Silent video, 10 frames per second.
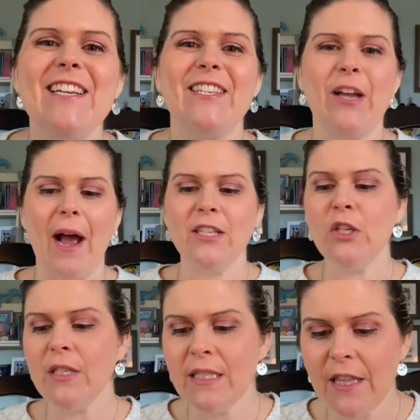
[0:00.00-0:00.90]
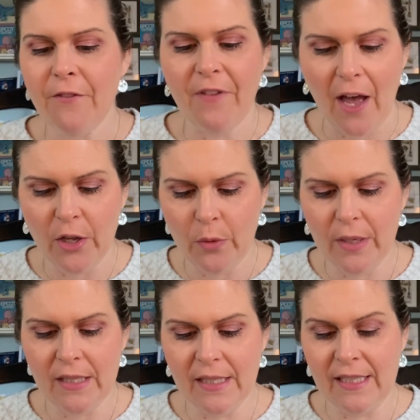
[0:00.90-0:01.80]
So as you can see, the value
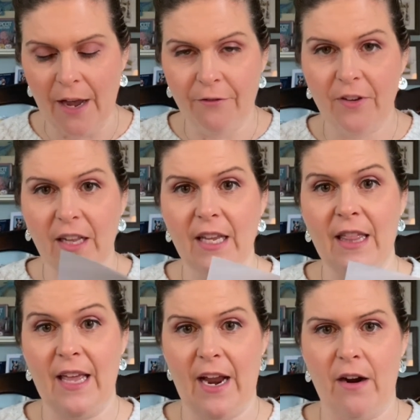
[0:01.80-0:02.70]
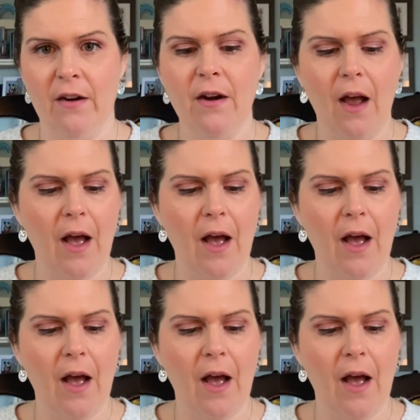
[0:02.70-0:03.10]
is definitely there.